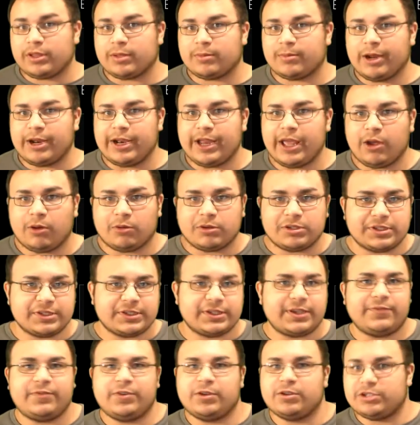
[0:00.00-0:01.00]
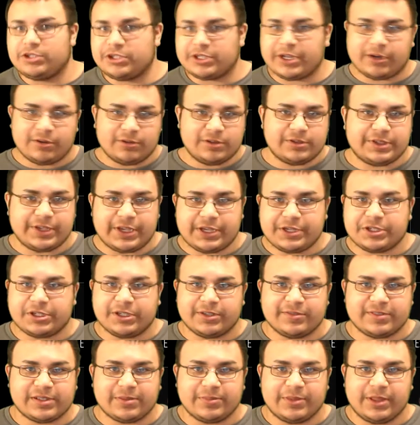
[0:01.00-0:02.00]
of them right now. I'll just give you a
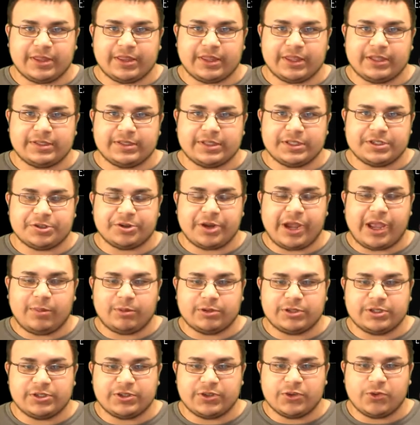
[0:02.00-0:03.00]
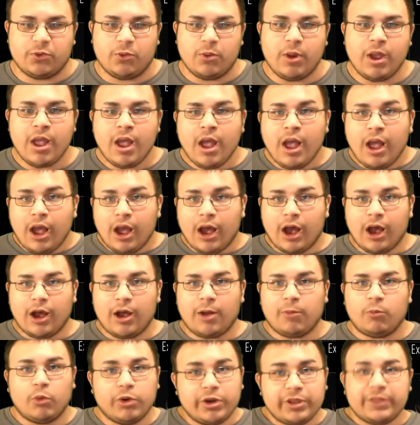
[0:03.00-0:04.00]
generalization of some of the things that you're able to do.
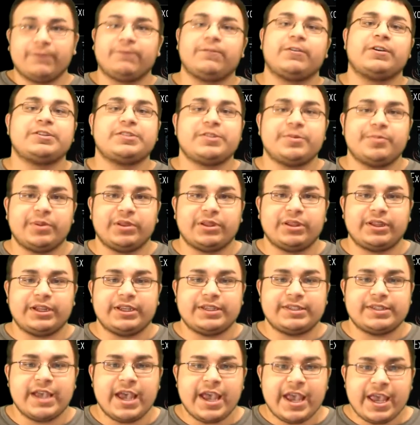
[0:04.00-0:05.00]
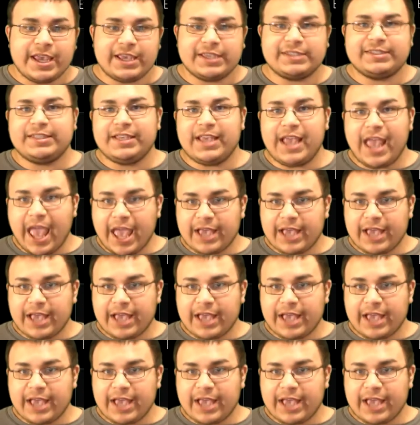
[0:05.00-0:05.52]
One of the first abilities is the